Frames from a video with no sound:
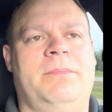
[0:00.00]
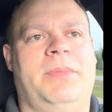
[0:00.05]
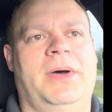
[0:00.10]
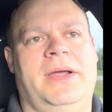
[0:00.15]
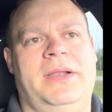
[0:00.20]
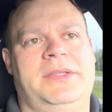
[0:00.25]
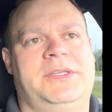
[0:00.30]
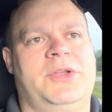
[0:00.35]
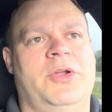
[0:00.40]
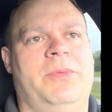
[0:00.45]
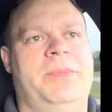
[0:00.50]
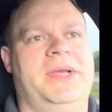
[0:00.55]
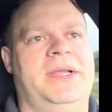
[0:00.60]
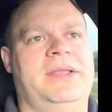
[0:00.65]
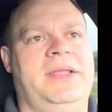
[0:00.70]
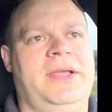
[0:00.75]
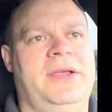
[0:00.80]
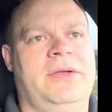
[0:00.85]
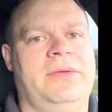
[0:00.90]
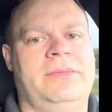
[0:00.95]
it's no
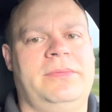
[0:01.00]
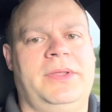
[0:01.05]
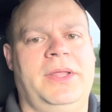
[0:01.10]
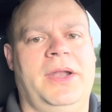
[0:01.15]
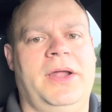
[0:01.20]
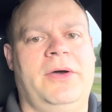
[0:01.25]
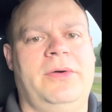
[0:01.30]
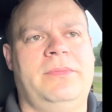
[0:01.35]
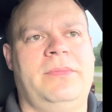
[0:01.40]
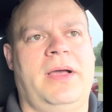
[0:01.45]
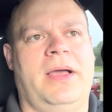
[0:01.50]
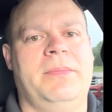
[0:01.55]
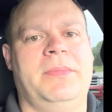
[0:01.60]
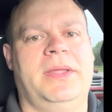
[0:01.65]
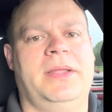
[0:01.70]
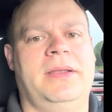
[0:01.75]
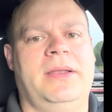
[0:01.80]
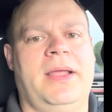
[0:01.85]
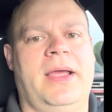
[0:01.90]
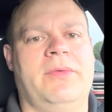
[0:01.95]
big deal. I
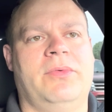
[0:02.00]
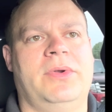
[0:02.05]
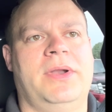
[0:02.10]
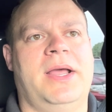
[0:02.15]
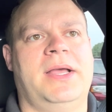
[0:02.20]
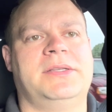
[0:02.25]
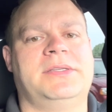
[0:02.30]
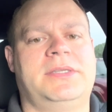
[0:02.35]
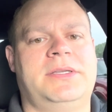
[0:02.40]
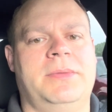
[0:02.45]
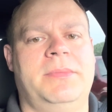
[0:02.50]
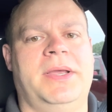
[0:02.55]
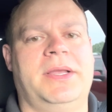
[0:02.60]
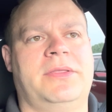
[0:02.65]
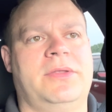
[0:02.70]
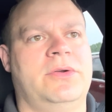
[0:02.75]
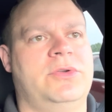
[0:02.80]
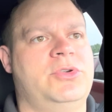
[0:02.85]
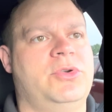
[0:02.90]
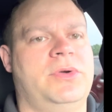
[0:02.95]
mean, everyone has to make
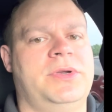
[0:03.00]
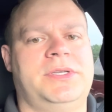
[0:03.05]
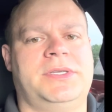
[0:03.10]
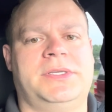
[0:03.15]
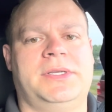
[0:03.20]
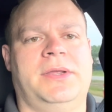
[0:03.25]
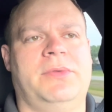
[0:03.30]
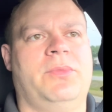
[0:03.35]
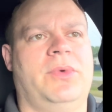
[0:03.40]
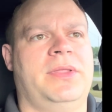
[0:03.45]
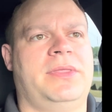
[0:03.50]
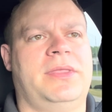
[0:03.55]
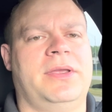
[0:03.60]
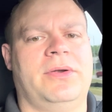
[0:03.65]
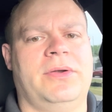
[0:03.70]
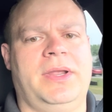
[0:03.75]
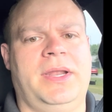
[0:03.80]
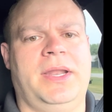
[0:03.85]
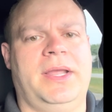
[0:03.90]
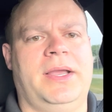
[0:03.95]
their choices on what
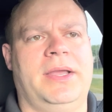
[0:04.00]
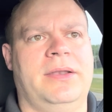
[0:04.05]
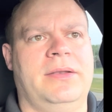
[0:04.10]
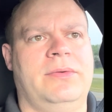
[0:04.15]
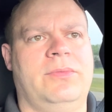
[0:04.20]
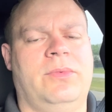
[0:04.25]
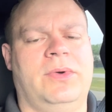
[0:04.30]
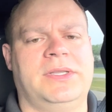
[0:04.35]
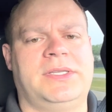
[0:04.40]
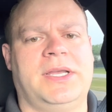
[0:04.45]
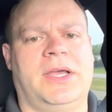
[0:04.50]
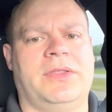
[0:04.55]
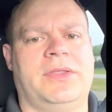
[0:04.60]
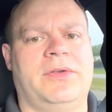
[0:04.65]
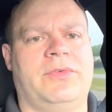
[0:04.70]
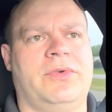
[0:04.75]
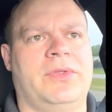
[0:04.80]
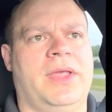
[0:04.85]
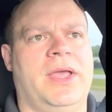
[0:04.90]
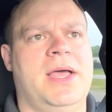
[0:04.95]
they're eating and what's
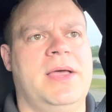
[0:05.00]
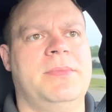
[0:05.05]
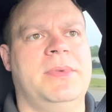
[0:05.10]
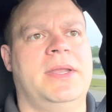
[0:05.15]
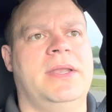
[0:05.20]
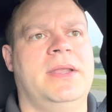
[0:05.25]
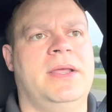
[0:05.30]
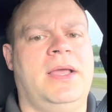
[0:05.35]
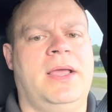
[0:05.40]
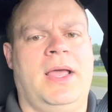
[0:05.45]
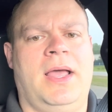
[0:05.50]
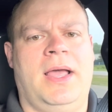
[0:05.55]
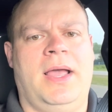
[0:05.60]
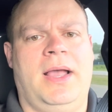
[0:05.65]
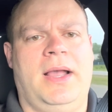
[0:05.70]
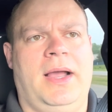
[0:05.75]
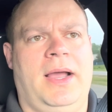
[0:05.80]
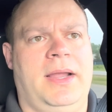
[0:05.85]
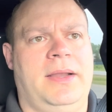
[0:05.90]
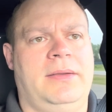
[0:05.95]
healthy for them. And
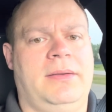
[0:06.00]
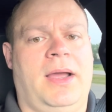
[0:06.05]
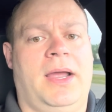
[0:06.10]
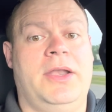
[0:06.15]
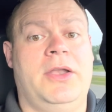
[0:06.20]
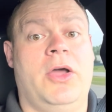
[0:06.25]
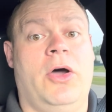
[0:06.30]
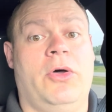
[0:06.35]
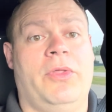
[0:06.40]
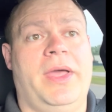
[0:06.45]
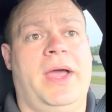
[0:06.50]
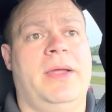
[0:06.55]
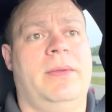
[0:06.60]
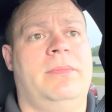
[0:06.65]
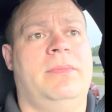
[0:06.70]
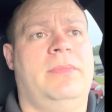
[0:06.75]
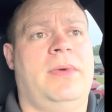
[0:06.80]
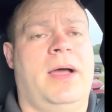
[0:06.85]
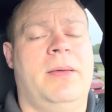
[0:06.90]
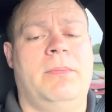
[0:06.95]
I know that
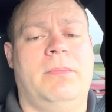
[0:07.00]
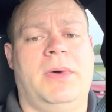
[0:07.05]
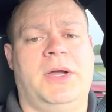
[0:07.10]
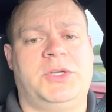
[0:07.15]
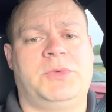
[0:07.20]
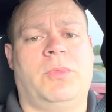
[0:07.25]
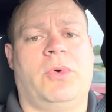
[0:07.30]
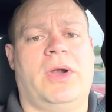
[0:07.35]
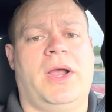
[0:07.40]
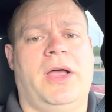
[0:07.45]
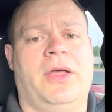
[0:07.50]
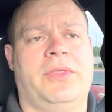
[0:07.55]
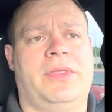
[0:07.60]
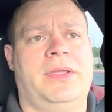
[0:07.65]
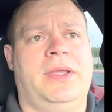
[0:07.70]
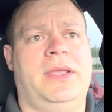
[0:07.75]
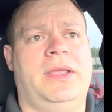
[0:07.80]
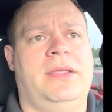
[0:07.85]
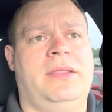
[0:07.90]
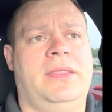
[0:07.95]
I'm much more
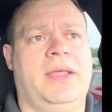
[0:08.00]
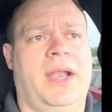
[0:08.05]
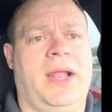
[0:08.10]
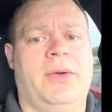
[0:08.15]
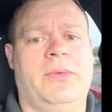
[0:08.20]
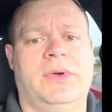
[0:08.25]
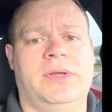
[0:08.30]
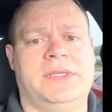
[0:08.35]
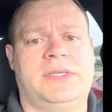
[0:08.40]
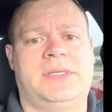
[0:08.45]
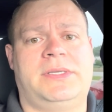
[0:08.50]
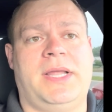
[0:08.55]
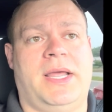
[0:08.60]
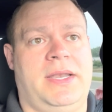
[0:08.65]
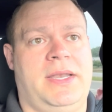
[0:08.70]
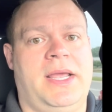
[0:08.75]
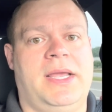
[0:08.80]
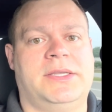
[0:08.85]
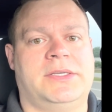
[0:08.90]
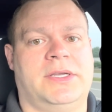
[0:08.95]
healthy than I was
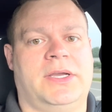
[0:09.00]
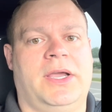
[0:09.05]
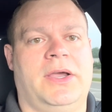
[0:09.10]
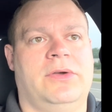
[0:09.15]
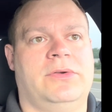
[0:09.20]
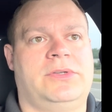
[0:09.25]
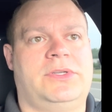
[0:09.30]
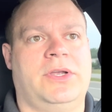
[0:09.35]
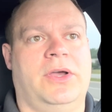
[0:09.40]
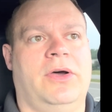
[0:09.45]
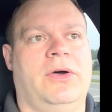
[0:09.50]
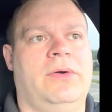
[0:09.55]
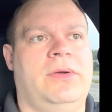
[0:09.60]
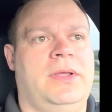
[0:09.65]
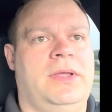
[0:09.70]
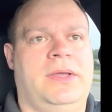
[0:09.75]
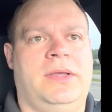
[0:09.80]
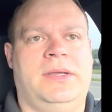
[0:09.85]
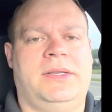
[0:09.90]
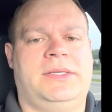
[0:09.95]
10 days ago. So
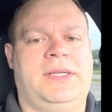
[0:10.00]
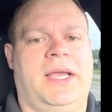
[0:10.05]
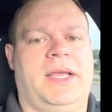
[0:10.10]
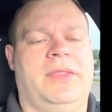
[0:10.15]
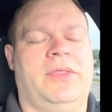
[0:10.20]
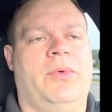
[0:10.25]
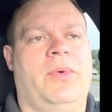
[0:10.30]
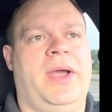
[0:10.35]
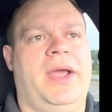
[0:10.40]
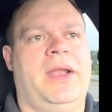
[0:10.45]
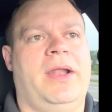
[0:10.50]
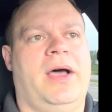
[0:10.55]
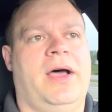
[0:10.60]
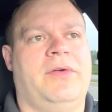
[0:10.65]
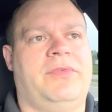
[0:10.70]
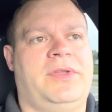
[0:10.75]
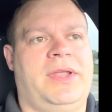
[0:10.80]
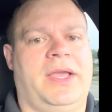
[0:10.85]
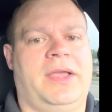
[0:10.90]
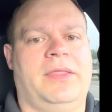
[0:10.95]
taking the weight
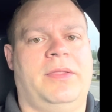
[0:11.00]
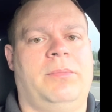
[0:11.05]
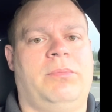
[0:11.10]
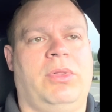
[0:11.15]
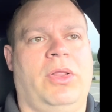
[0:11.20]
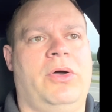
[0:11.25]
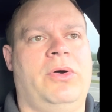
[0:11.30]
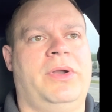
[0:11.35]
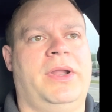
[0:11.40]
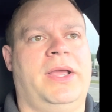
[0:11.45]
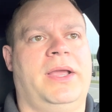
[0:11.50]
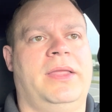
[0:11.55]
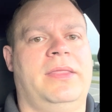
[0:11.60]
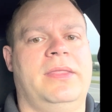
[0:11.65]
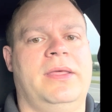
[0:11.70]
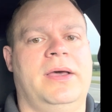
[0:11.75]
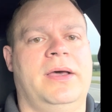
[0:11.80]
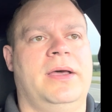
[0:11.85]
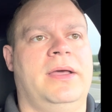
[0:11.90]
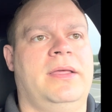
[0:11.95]
off, taking the bloating
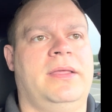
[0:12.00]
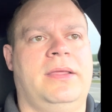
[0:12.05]
and the